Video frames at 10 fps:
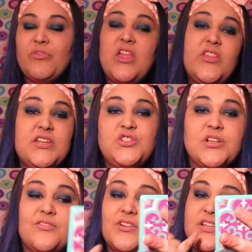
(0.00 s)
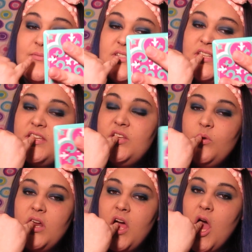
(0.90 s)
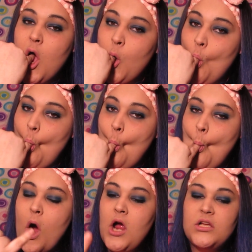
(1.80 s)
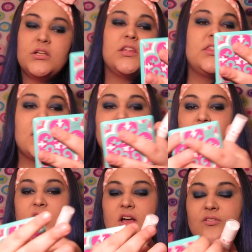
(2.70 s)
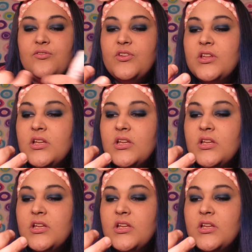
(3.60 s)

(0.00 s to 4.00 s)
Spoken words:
And then a trick for lipstick, you want to go get that off.